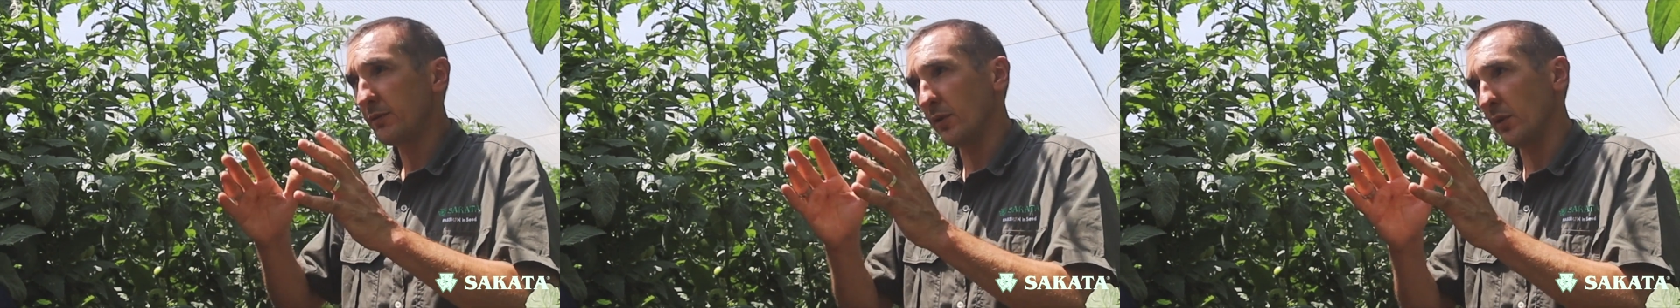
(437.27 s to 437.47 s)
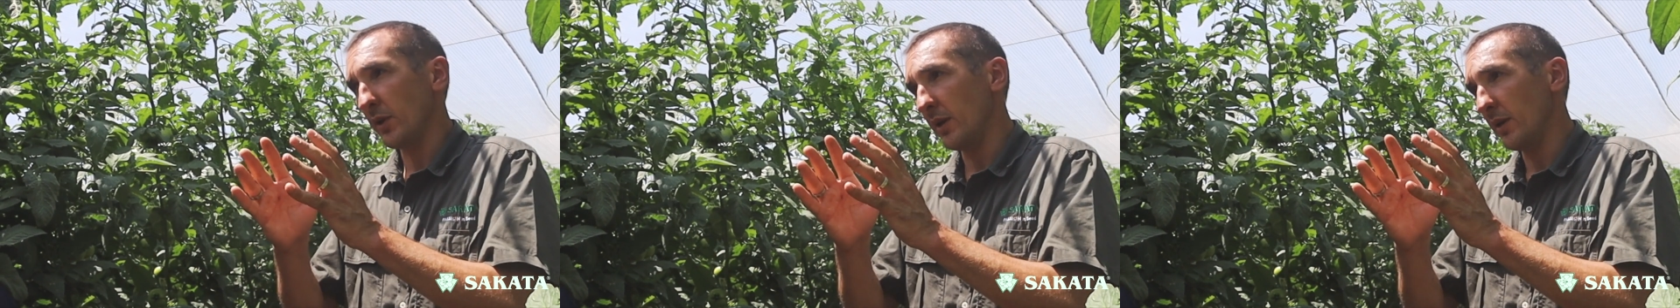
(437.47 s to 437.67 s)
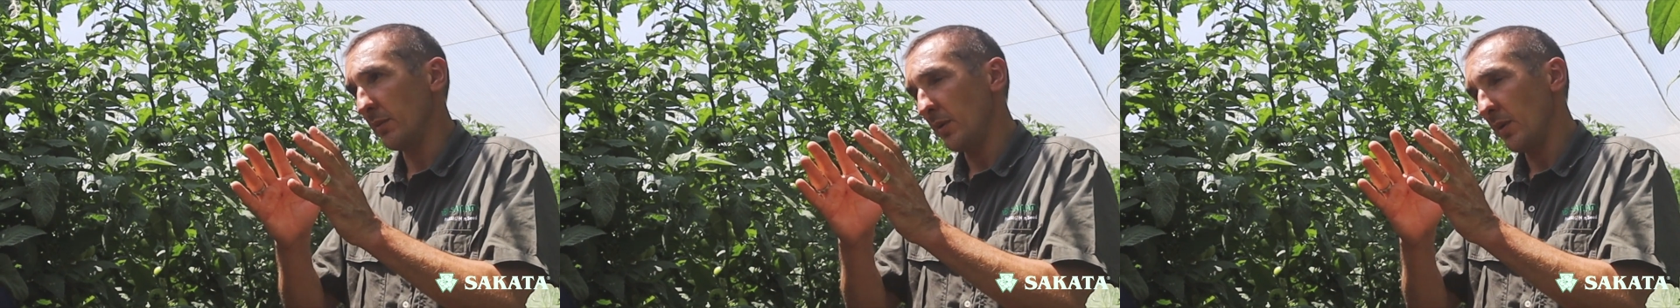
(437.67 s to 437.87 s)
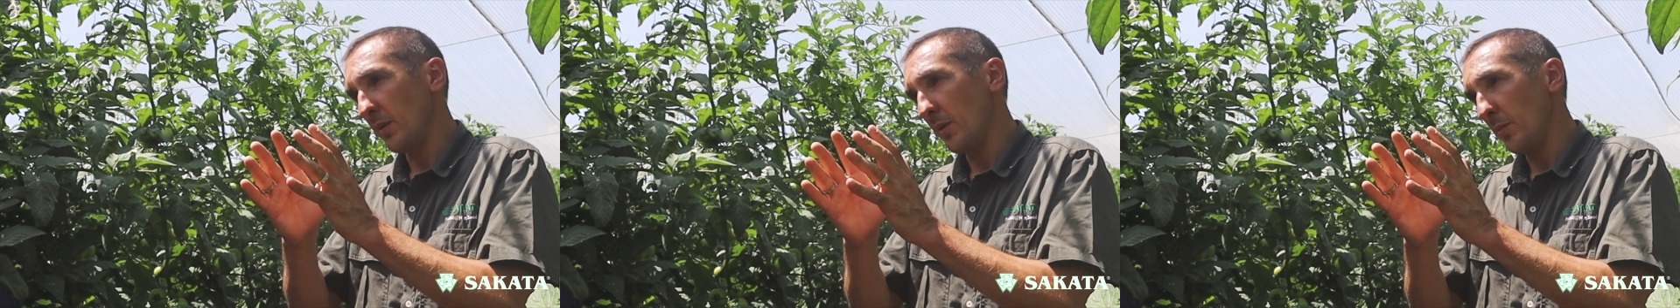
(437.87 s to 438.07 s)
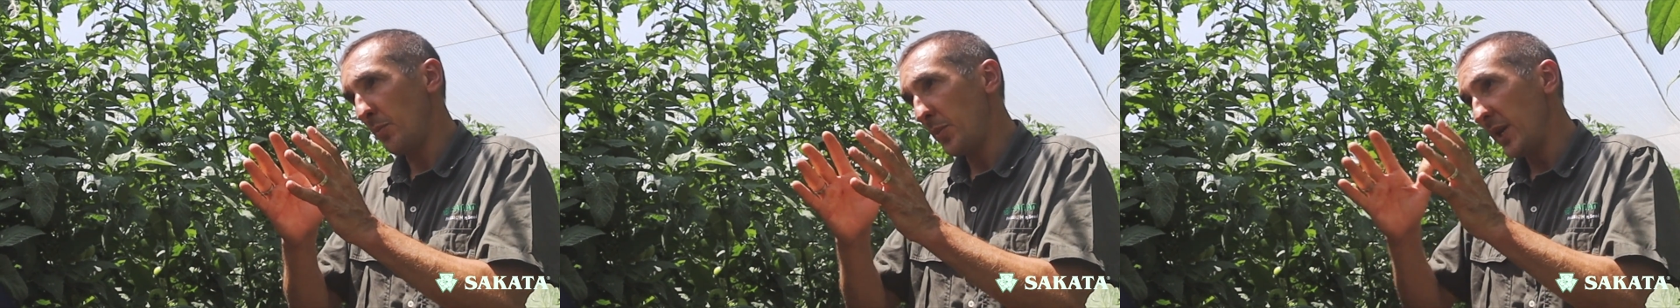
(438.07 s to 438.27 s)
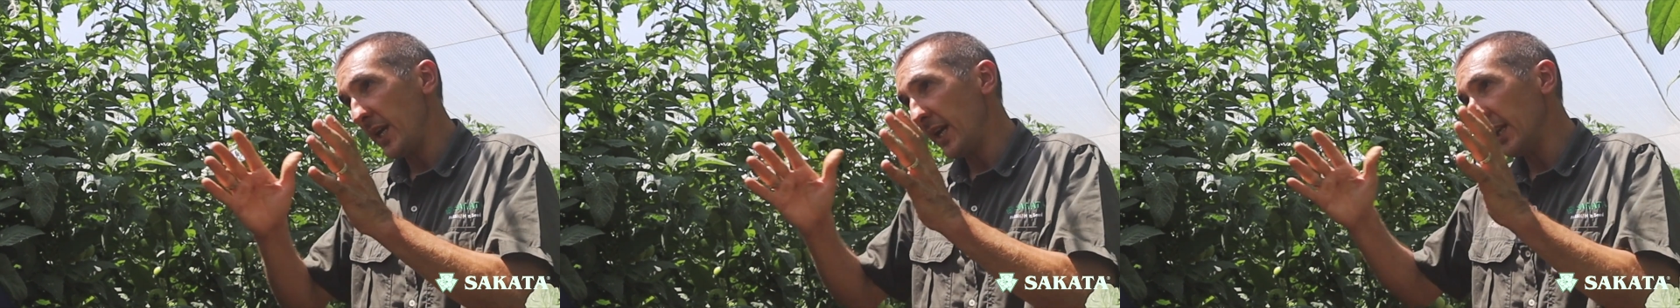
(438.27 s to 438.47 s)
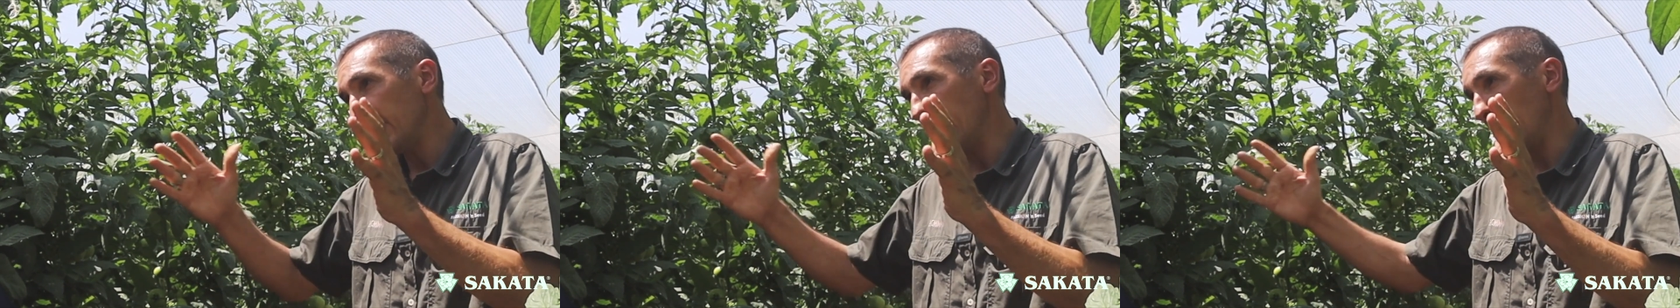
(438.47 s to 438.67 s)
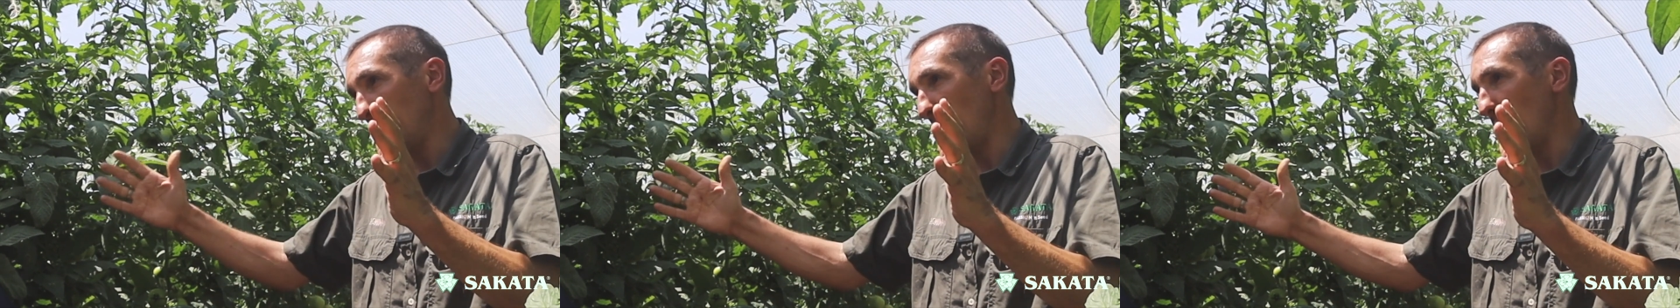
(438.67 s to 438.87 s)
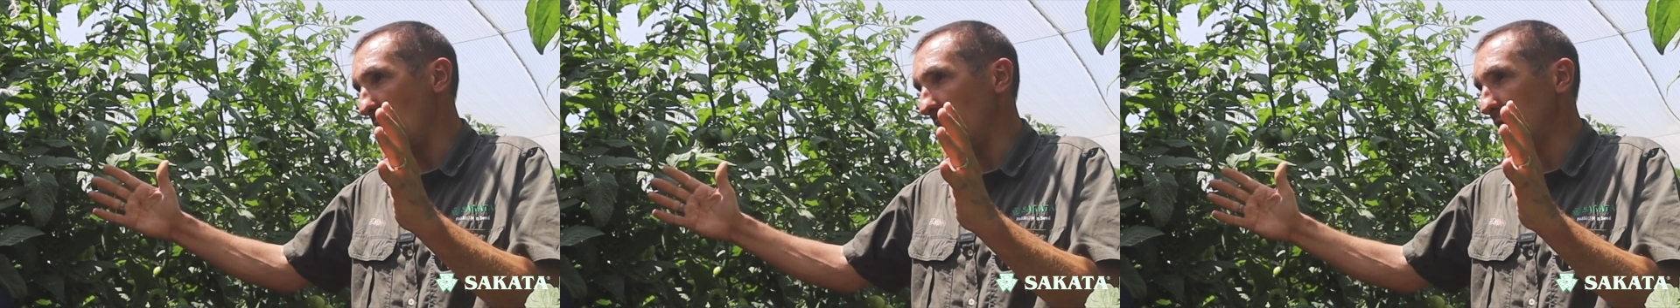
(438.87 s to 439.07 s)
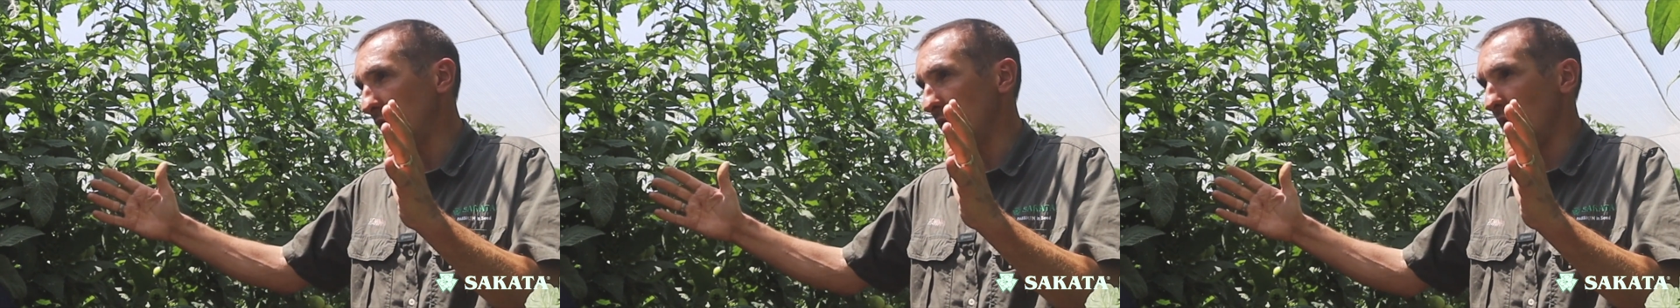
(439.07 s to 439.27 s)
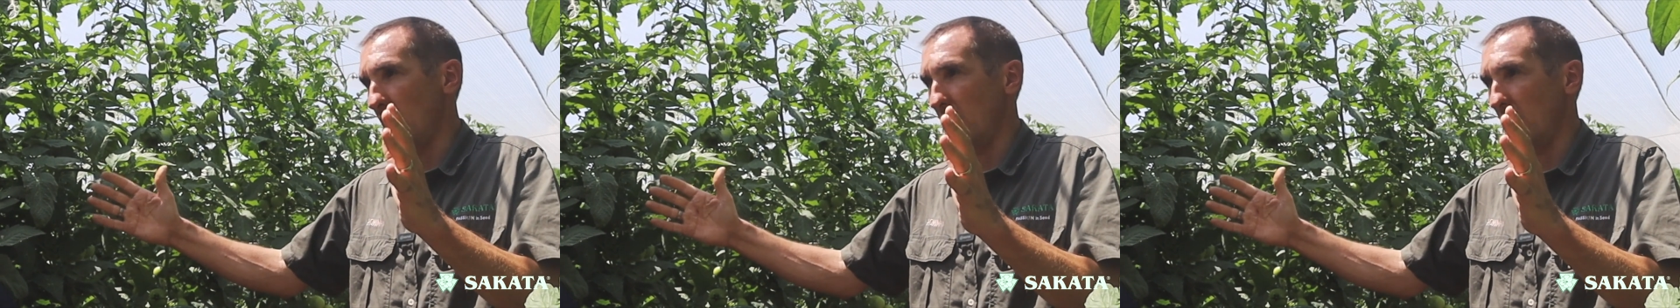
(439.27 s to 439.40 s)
for the period that we want to